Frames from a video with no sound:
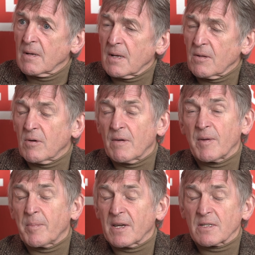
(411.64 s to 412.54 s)
and not
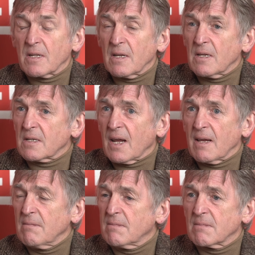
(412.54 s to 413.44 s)
every person that you
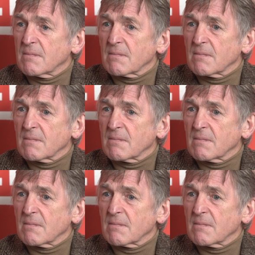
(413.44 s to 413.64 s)
sign